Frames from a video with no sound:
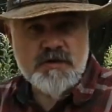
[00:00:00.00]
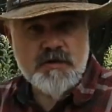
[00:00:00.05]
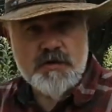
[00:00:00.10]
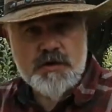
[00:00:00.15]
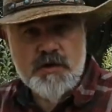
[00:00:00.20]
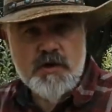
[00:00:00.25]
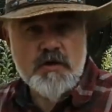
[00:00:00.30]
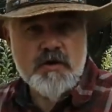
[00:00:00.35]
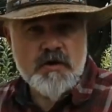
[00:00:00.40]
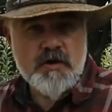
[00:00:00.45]
so
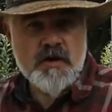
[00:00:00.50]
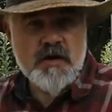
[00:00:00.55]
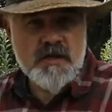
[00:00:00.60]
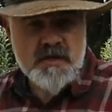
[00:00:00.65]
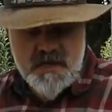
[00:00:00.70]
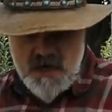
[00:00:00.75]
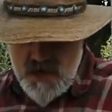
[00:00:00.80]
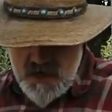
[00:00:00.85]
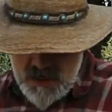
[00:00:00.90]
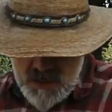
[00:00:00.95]
you
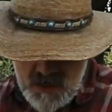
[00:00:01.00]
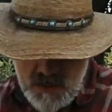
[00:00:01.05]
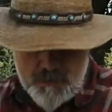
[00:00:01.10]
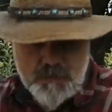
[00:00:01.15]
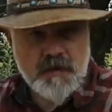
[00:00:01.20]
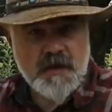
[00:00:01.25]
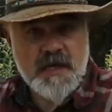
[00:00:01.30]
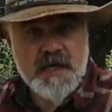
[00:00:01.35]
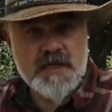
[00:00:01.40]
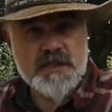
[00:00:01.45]
could cut a
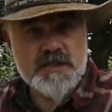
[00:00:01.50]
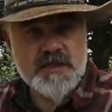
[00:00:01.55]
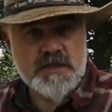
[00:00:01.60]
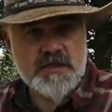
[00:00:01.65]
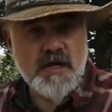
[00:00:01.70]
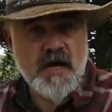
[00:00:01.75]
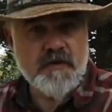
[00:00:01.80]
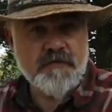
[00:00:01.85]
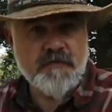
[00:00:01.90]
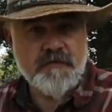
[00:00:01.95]
couple
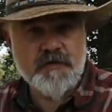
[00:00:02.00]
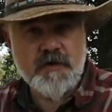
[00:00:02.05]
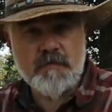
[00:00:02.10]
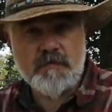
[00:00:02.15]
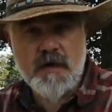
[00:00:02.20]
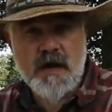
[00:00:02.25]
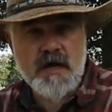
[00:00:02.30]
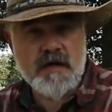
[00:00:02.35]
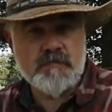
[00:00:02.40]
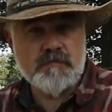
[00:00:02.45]
inches off of your
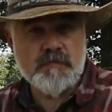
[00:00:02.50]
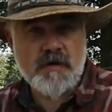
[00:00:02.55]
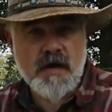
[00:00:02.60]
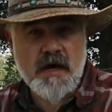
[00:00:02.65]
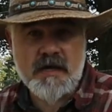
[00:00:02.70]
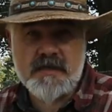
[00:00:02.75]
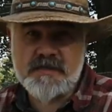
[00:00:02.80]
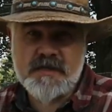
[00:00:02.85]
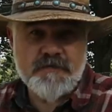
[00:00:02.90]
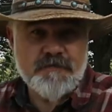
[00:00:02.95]
bottom
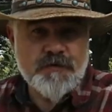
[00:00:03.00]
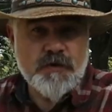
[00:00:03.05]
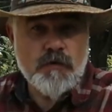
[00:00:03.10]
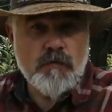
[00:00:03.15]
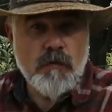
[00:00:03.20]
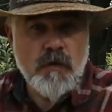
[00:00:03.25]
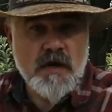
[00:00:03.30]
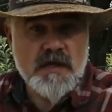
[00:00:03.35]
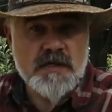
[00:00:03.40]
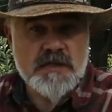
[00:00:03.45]
box if
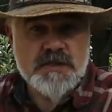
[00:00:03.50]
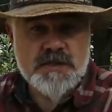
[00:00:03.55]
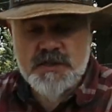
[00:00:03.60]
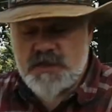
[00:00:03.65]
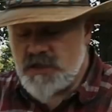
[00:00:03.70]
you wanted